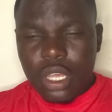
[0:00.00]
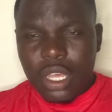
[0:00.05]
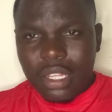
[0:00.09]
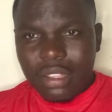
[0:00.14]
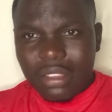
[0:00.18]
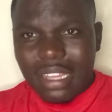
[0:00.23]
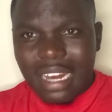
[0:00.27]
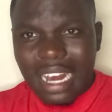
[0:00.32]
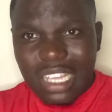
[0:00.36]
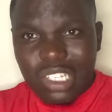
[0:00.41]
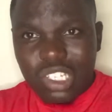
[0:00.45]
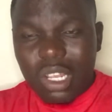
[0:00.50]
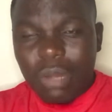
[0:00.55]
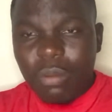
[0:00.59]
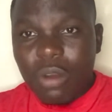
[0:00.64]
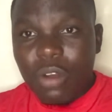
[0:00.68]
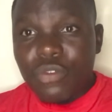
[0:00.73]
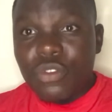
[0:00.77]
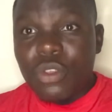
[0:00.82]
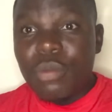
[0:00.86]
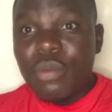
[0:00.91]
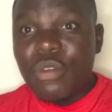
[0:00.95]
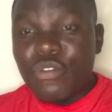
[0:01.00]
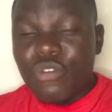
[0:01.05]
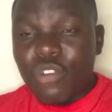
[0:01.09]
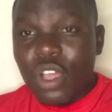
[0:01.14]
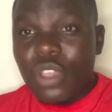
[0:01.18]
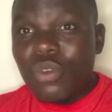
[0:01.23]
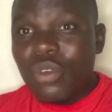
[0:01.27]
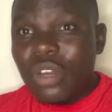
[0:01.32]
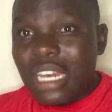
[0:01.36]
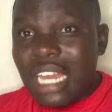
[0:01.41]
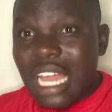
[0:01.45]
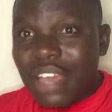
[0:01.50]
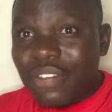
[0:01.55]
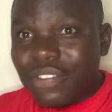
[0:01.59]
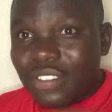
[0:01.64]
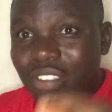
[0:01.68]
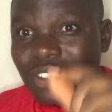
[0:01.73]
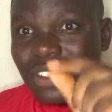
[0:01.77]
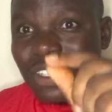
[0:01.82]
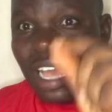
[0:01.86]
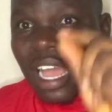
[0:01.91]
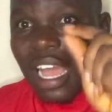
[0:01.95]
There are some of you, before you
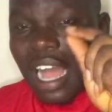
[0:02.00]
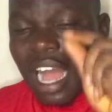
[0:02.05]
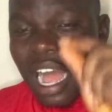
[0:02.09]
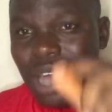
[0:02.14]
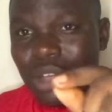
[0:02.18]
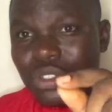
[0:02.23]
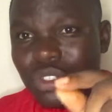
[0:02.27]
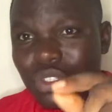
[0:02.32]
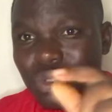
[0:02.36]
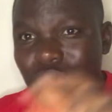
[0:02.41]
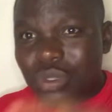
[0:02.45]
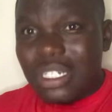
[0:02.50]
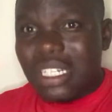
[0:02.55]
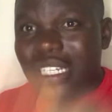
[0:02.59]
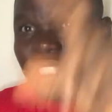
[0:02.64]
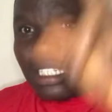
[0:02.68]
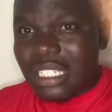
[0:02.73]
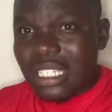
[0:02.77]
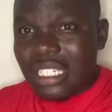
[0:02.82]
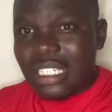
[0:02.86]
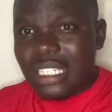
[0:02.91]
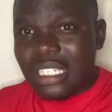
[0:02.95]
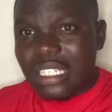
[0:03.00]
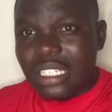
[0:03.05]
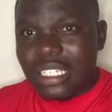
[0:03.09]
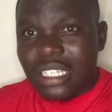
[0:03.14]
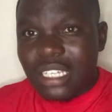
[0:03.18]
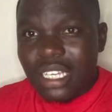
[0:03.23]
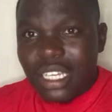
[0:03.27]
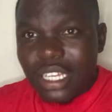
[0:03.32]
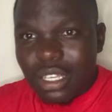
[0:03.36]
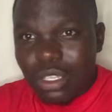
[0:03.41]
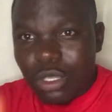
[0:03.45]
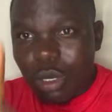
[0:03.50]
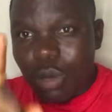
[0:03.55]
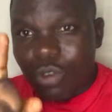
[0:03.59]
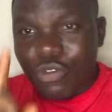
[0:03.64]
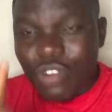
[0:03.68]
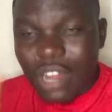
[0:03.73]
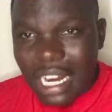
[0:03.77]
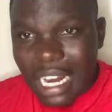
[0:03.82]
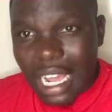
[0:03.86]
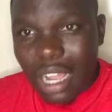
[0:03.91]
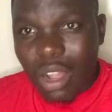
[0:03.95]
left your house to the city, your
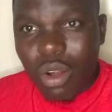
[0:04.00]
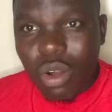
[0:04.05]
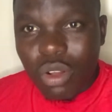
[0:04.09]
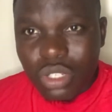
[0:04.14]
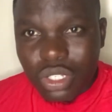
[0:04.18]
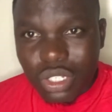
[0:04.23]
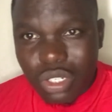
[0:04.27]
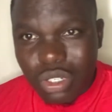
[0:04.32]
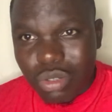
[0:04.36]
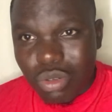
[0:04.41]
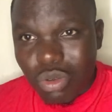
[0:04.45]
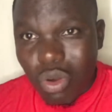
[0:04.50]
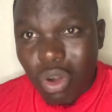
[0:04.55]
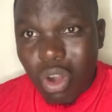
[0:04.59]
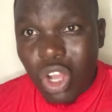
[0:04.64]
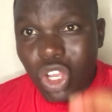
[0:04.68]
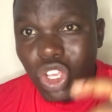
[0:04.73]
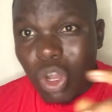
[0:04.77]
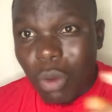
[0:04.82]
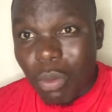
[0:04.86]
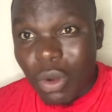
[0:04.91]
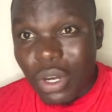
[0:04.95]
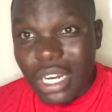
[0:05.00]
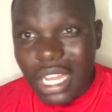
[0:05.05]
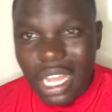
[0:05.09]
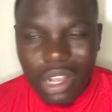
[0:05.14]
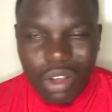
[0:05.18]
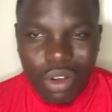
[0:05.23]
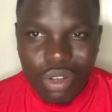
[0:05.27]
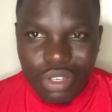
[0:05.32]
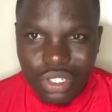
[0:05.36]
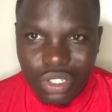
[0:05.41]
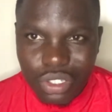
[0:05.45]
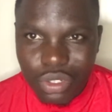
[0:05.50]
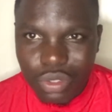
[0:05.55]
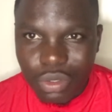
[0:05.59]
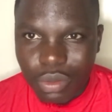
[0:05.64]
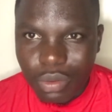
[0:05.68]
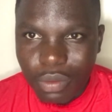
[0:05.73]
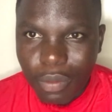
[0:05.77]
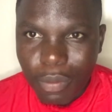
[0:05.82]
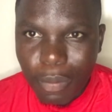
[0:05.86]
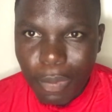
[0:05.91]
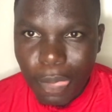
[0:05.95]
father cursed you or your mother cursed you.
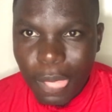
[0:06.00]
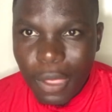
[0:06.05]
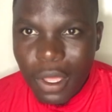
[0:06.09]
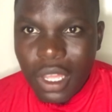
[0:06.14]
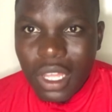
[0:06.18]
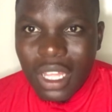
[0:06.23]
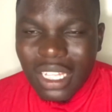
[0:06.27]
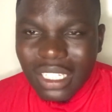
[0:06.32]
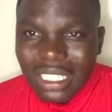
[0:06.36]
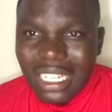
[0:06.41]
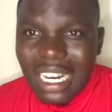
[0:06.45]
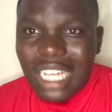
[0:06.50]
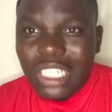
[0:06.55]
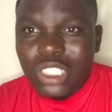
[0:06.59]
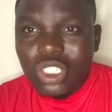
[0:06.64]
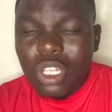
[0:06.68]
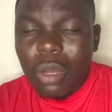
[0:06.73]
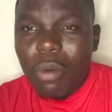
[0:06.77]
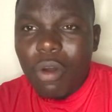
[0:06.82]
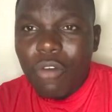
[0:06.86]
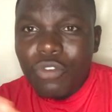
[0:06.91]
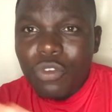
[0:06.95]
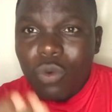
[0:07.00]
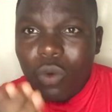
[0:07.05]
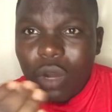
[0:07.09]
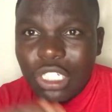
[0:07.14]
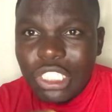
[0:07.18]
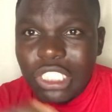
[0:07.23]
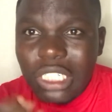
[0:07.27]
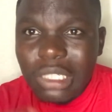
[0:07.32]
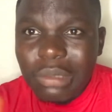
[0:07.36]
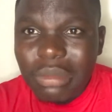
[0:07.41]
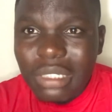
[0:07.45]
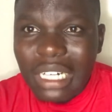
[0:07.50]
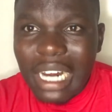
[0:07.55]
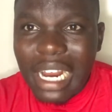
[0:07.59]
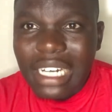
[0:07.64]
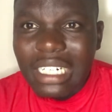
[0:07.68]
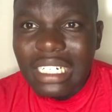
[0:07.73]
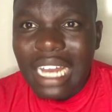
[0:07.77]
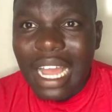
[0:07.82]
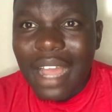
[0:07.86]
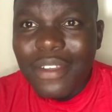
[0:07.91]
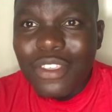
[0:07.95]
There are some of you watching me right
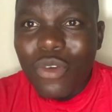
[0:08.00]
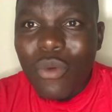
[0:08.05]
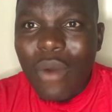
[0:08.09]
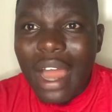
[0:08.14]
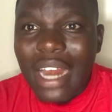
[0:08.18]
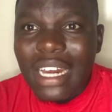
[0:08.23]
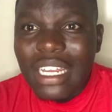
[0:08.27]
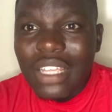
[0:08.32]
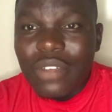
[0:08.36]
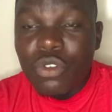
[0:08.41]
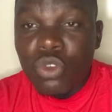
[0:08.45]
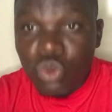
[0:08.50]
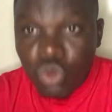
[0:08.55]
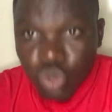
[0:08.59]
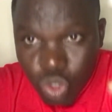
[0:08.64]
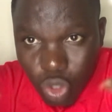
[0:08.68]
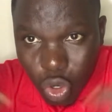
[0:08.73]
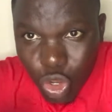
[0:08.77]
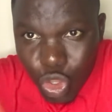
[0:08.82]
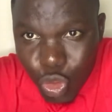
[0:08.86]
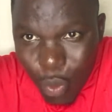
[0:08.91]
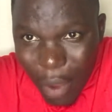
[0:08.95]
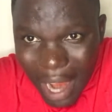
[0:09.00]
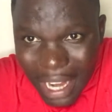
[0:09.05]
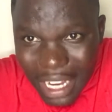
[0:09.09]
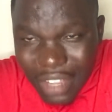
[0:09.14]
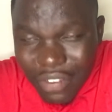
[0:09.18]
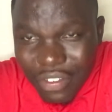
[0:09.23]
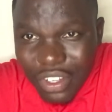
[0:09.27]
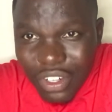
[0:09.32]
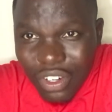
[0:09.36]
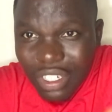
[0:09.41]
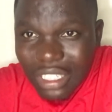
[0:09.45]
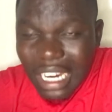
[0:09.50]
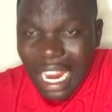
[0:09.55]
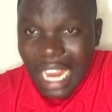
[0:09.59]
now, you are living under